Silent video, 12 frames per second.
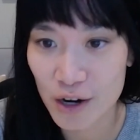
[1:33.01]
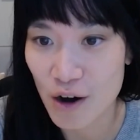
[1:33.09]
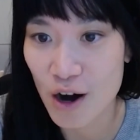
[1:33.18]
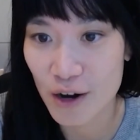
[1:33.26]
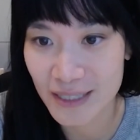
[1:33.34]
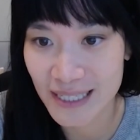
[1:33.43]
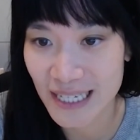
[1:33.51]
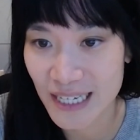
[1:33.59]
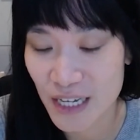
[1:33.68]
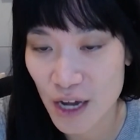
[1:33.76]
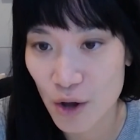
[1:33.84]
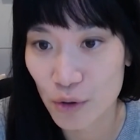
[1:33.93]
Our
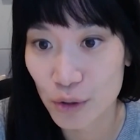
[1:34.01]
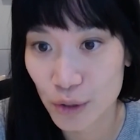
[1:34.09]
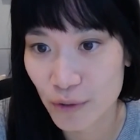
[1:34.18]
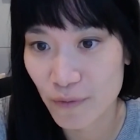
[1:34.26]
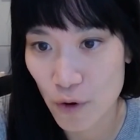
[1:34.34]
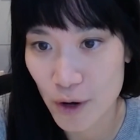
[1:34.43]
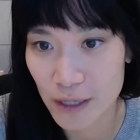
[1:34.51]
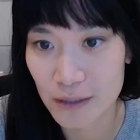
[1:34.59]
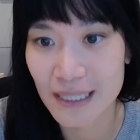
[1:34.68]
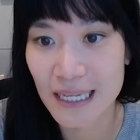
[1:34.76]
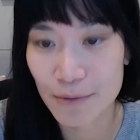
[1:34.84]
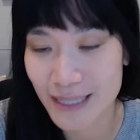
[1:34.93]
CEO, Luke Voiles,
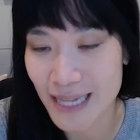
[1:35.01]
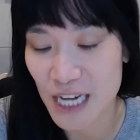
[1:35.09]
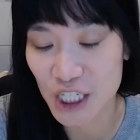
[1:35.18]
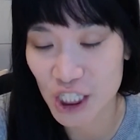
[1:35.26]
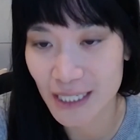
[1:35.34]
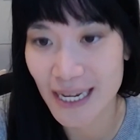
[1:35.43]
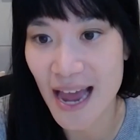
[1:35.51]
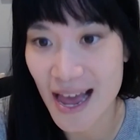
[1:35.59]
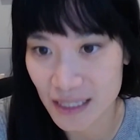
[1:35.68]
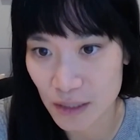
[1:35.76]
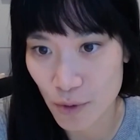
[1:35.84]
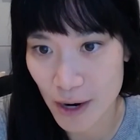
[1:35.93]
he was actually
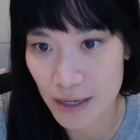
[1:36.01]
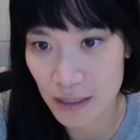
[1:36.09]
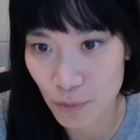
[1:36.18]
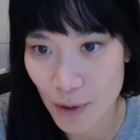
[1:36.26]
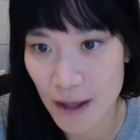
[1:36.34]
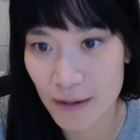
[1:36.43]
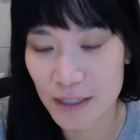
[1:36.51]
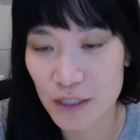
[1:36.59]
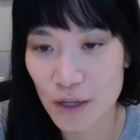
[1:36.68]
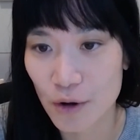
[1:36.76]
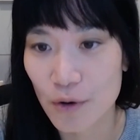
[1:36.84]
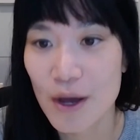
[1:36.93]
at Square as well. And
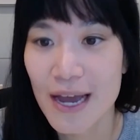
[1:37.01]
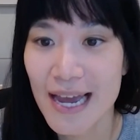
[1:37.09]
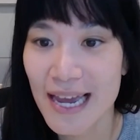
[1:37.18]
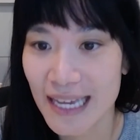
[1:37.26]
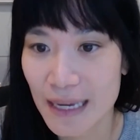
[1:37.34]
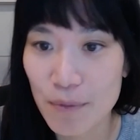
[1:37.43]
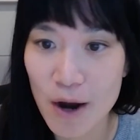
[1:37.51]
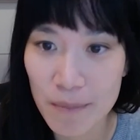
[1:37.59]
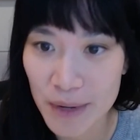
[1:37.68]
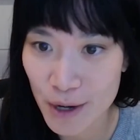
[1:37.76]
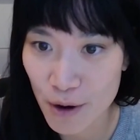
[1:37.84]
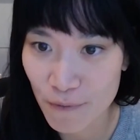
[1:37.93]
so he brought
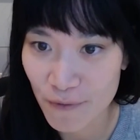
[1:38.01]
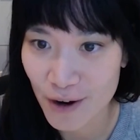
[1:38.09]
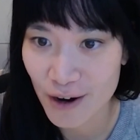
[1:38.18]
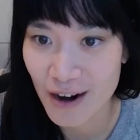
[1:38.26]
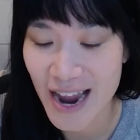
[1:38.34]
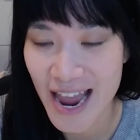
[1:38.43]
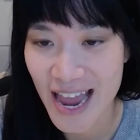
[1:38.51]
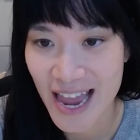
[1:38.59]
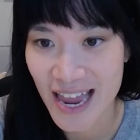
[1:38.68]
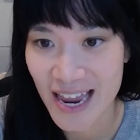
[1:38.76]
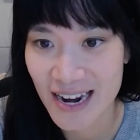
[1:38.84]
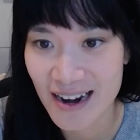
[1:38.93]
me over
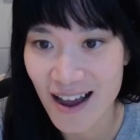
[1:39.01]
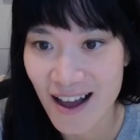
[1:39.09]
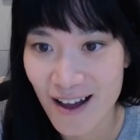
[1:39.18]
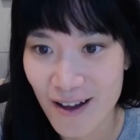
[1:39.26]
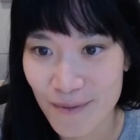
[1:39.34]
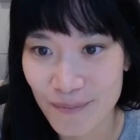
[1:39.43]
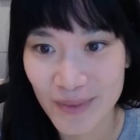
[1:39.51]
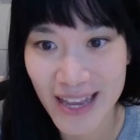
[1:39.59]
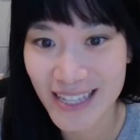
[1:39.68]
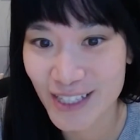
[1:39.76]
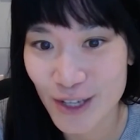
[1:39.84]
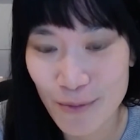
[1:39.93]
and
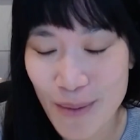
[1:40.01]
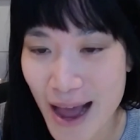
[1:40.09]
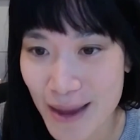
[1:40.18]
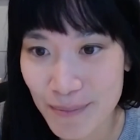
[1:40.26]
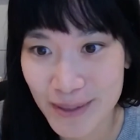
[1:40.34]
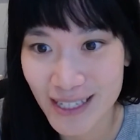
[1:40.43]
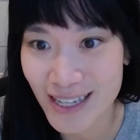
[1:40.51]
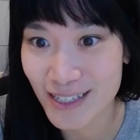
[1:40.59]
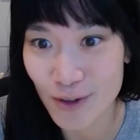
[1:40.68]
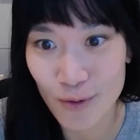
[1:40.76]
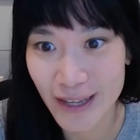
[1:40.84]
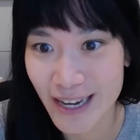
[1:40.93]
so Pipe is
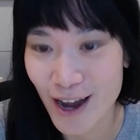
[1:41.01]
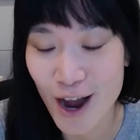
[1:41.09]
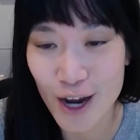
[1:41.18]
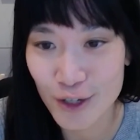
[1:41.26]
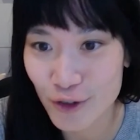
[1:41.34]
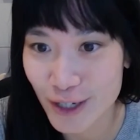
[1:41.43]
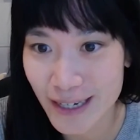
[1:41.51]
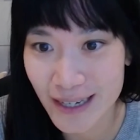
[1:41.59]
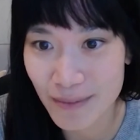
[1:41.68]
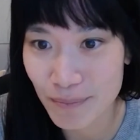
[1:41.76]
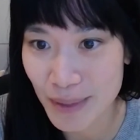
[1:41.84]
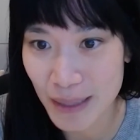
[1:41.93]
only
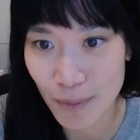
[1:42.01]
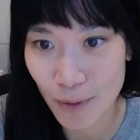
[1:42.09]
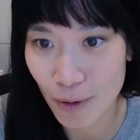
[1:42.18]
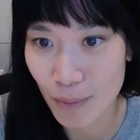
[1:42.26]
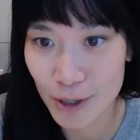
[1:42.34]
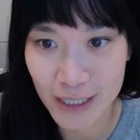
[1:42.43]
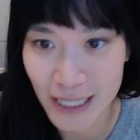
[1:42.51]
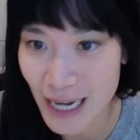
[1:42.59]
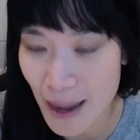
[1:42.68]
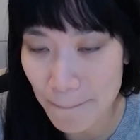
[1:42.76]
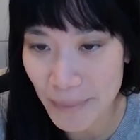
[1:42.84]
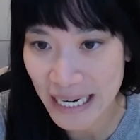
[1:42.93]
100 people person
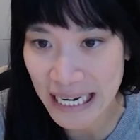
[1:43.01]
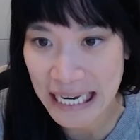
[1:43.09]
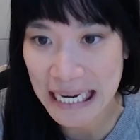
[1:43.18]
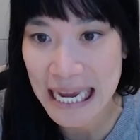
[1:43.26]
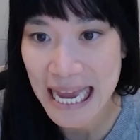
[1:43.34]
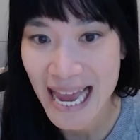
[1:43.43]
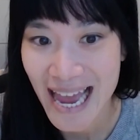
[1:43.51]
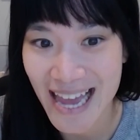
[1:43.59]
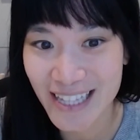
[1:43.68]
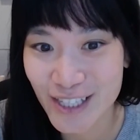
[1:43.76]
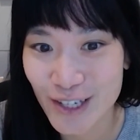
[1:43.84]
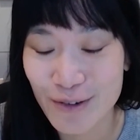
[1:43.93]
company.
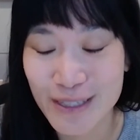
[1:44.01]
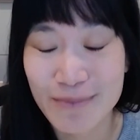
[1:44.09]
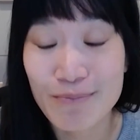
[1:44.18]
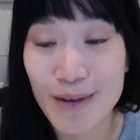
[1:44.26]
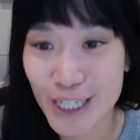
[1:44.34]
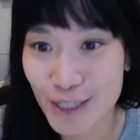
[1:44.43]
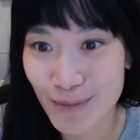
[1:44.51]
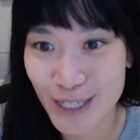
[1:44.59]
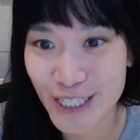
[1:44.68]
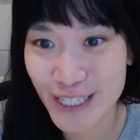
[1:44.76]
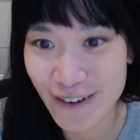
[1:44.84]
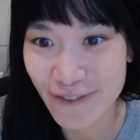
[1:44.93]
And so it's much,
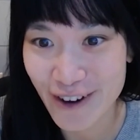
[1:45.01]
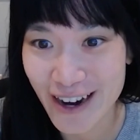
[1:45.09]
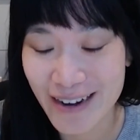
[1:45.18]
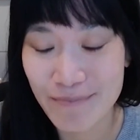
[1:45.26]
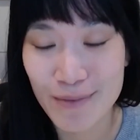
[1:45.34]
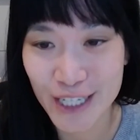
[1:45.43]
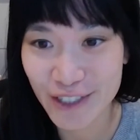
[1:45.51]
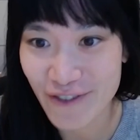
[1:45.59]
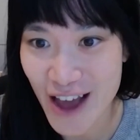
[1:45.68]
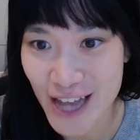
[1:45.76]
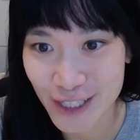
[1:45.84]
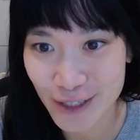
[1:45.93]
much different, much
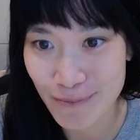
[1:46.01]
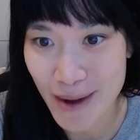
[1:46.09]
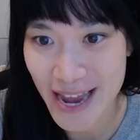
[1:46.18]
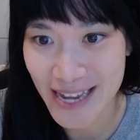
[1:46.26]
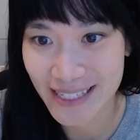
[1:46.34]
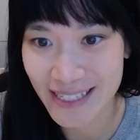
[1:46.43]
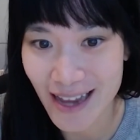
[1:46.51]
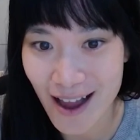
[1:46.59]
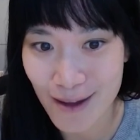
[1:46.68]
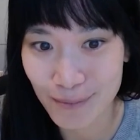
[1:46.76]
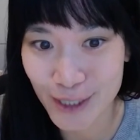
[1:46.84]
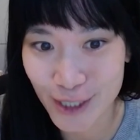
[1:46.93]
faster pace
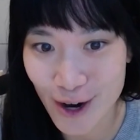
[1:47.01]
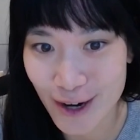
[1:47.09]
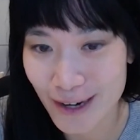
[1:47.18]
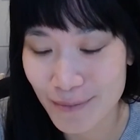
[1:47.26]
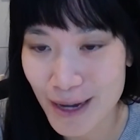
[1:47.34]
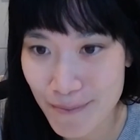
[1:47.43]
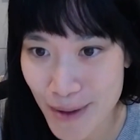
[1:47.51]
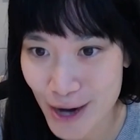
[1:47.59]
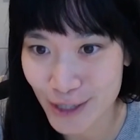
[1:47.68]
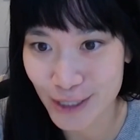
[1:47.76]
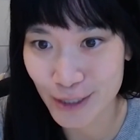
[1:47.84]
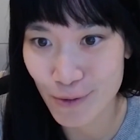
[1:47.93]
startup
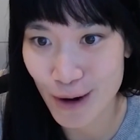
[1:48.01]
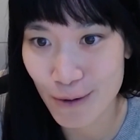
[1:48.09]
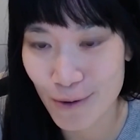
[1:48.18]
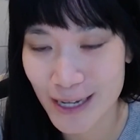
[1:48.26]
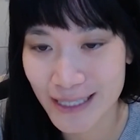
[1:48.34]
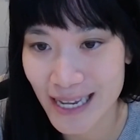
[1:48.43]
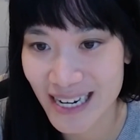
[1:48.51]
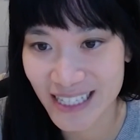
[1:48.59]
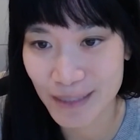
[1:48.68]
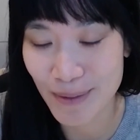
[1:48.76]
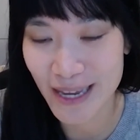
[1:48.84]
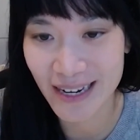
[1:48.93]
compared to Square was. And
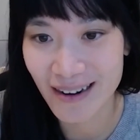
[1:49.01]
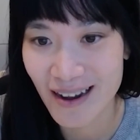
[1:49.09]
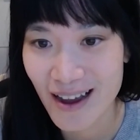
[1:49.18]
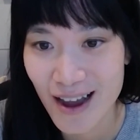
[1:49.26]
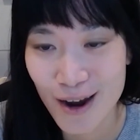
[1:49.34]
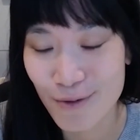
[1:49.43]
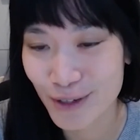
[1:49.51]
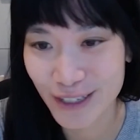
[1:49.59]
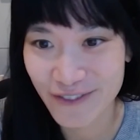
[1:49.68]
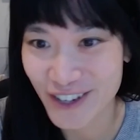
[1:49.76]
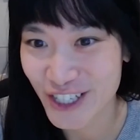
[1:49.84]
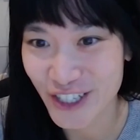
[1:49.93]
it's been a really
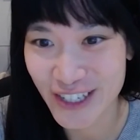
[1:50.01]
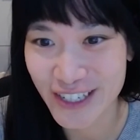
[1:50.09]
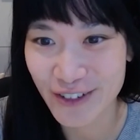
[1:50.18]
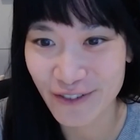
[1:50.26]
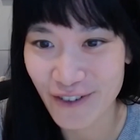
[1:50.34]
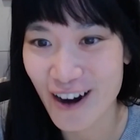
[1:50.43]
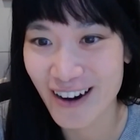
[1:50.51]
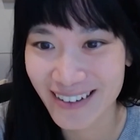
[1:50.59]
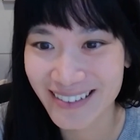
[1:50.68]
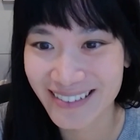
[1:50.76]
fun journey so far.